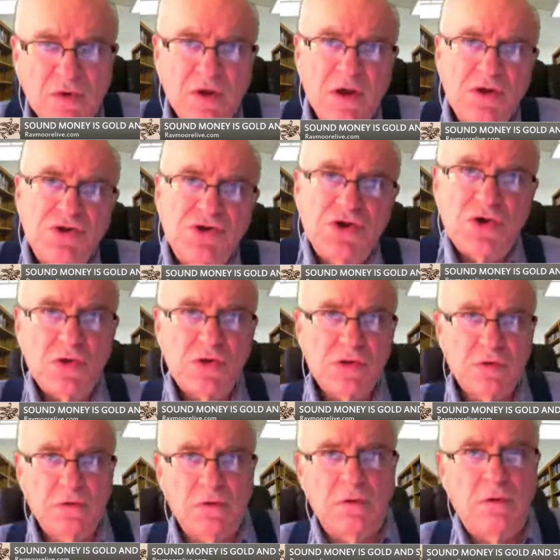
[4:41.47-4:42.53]
is
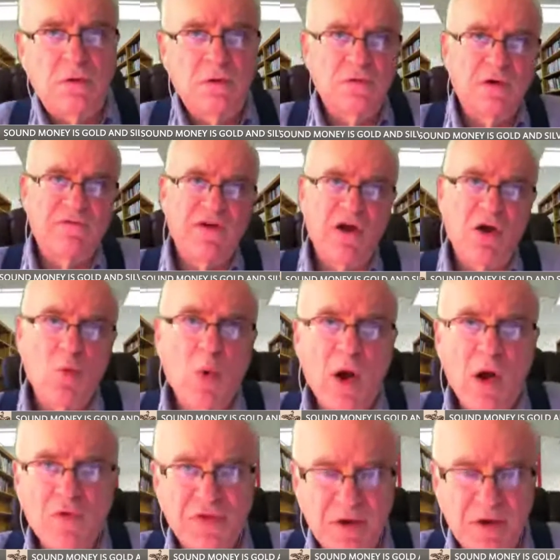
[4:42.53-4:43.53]
used, the very wealthy